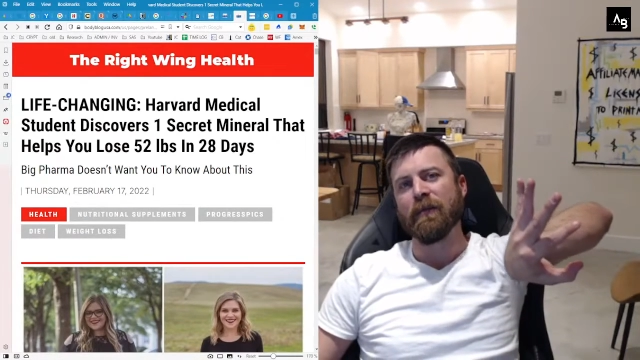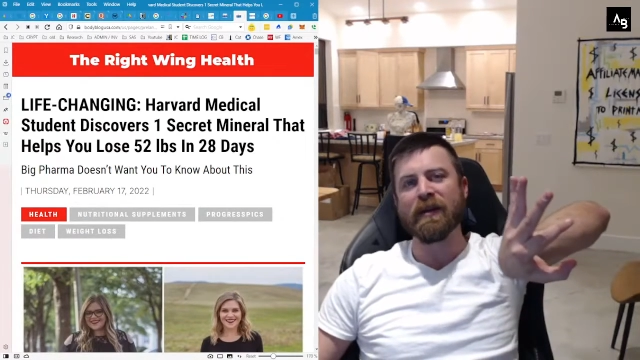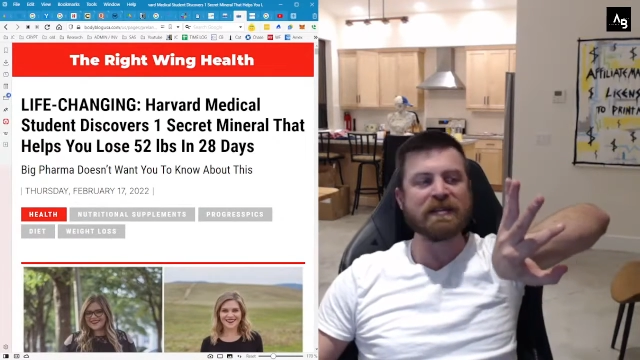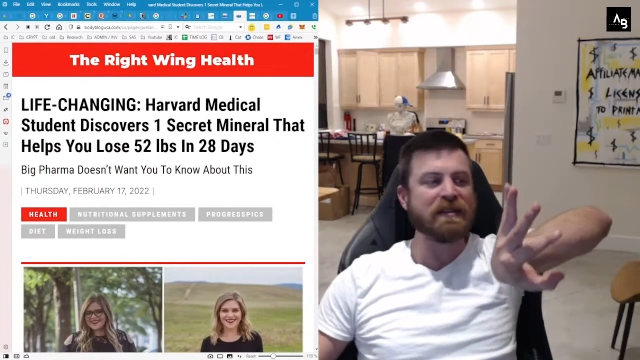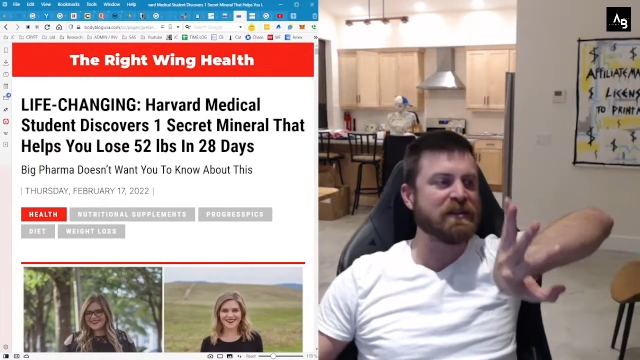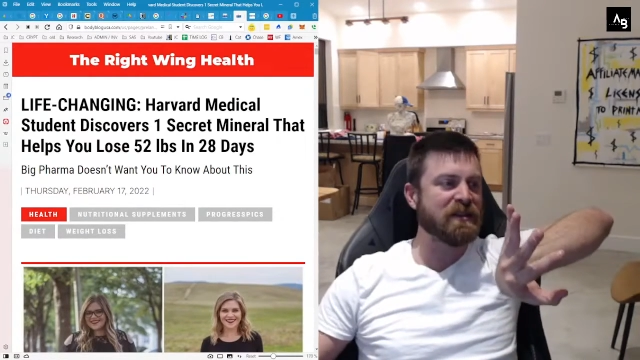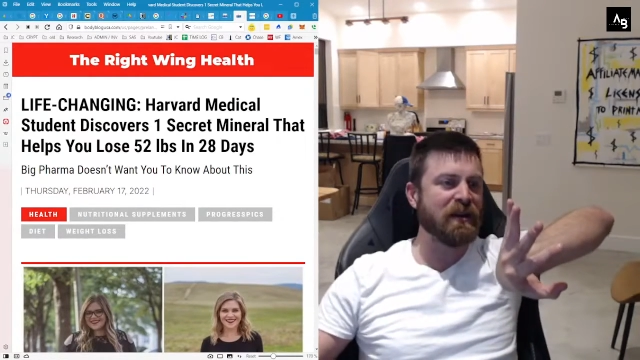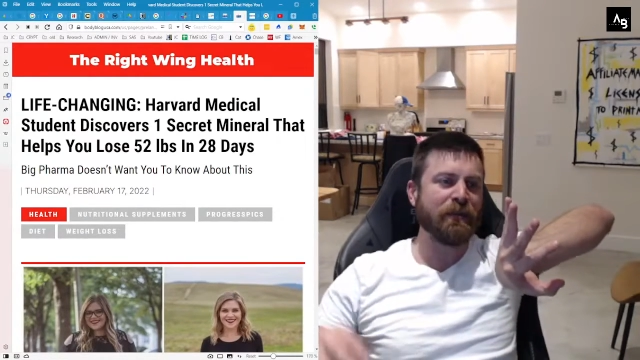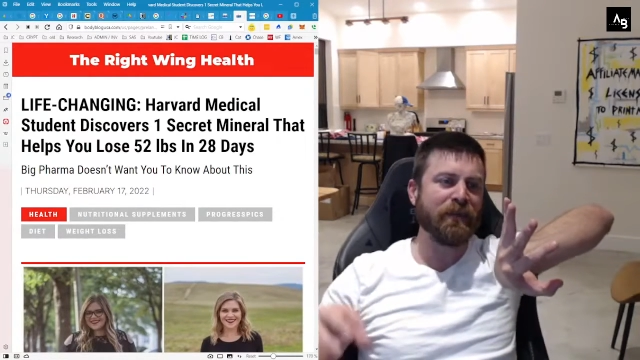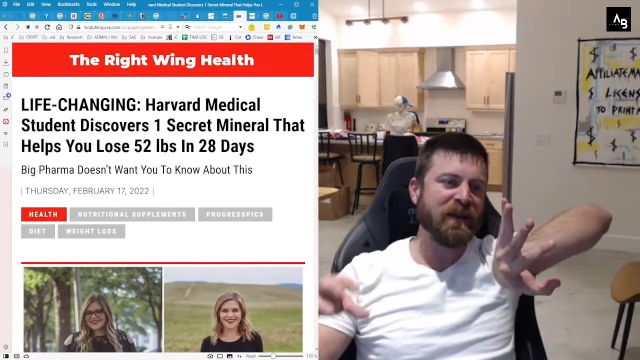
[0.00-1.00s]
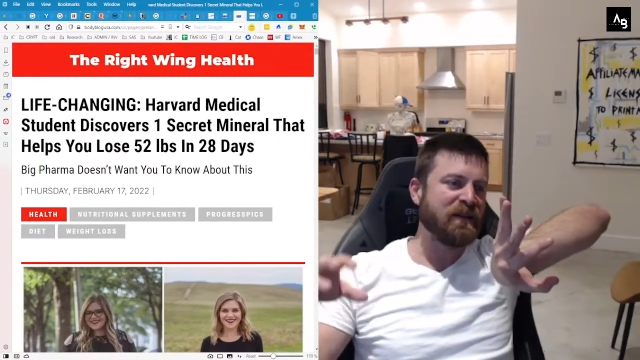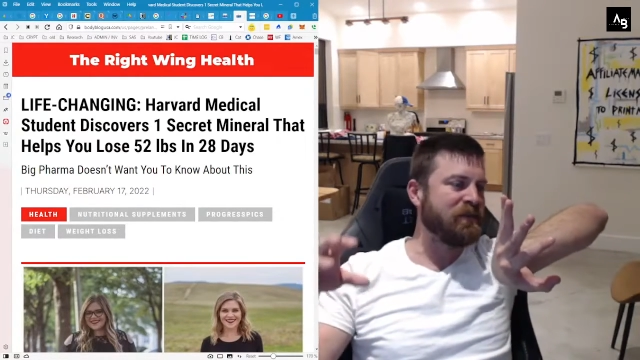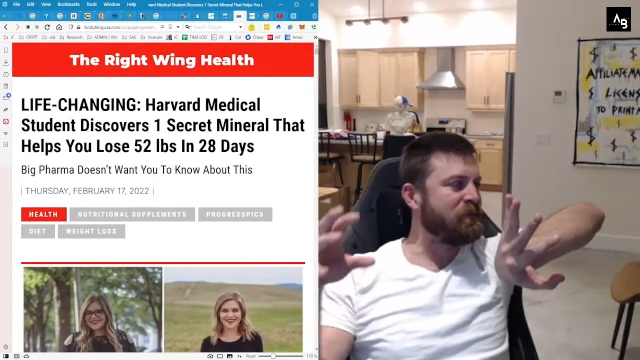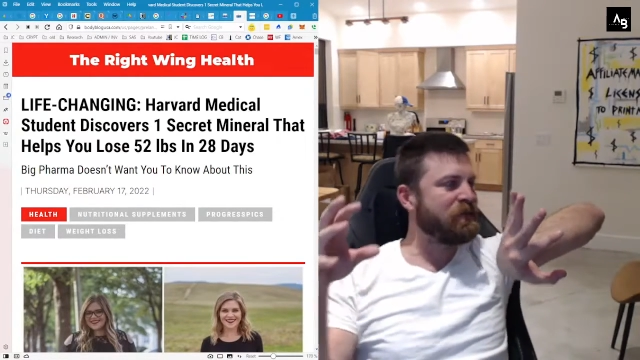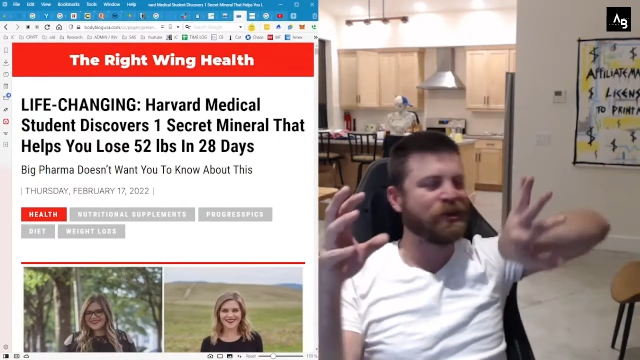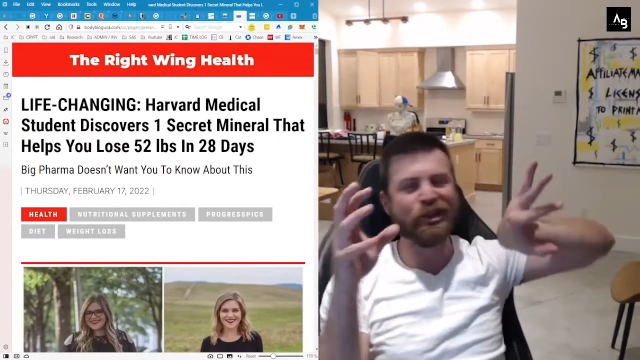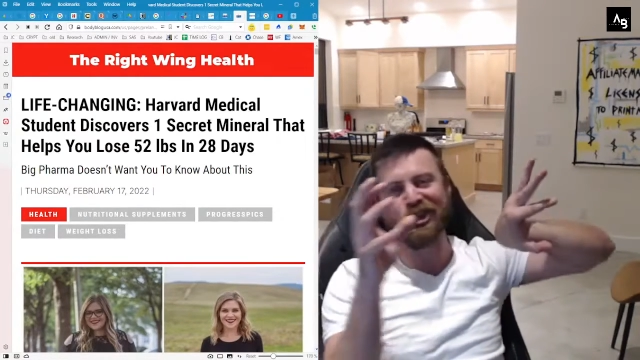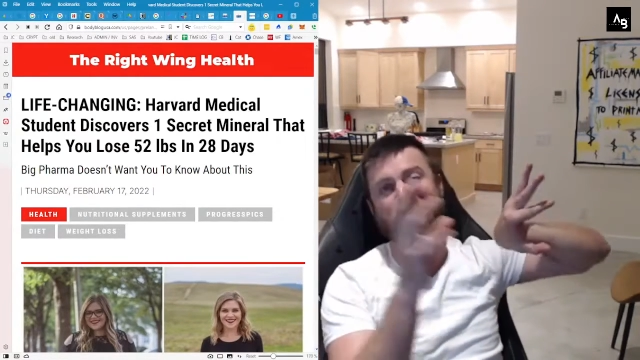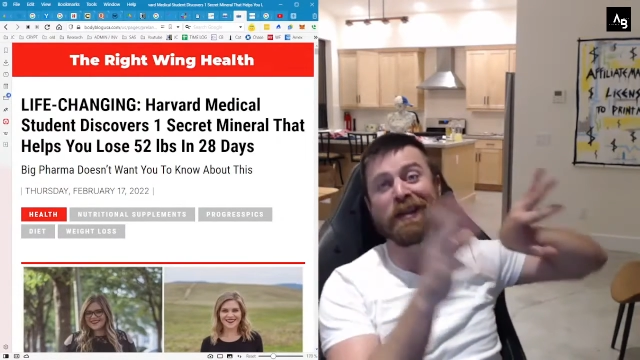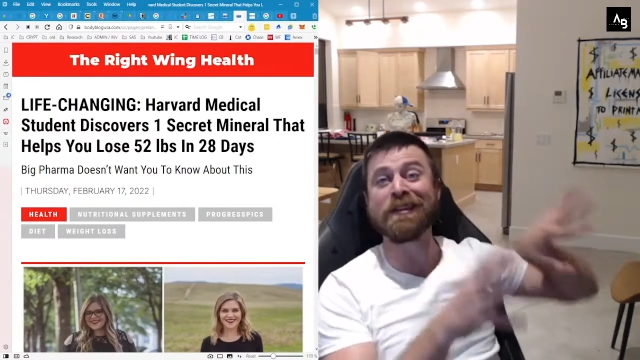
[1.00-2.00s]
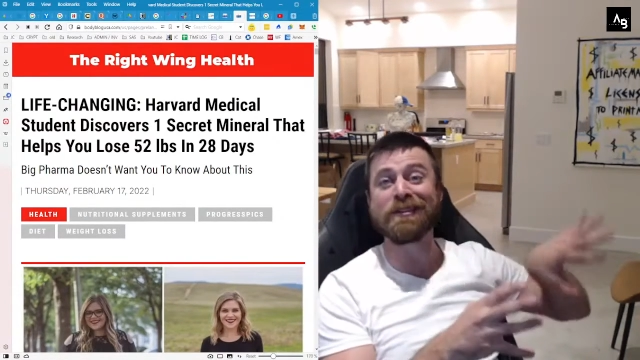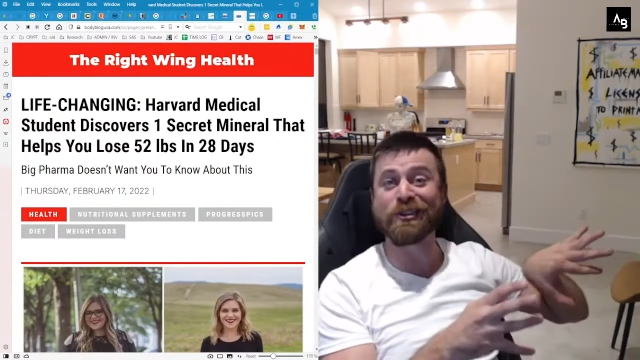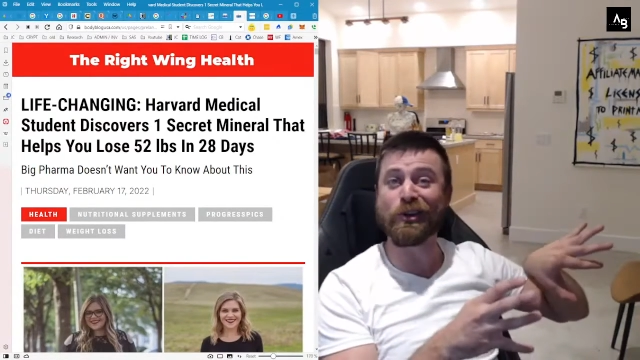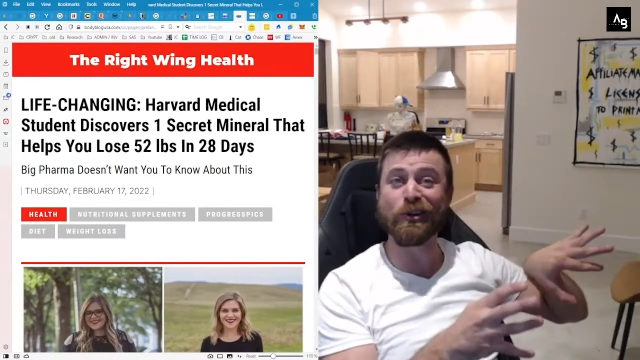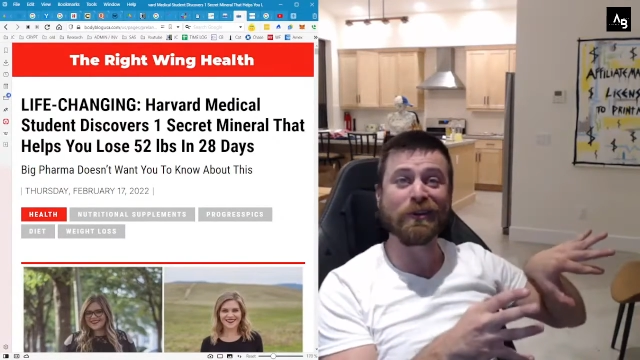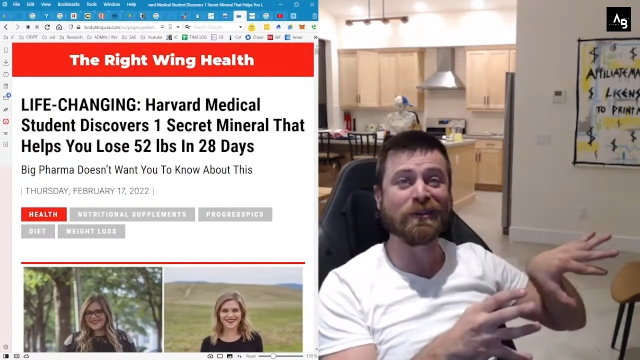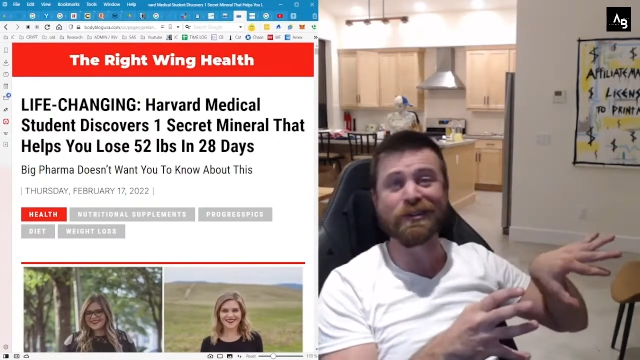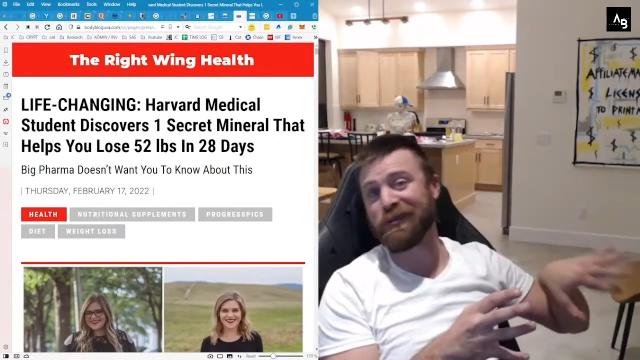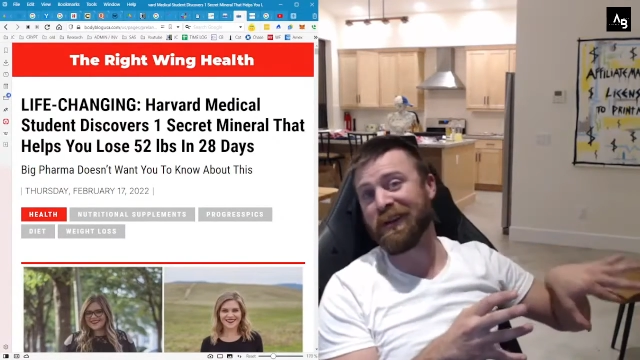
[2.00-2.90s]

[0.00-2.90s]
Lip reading: Because there's going to be shitty students who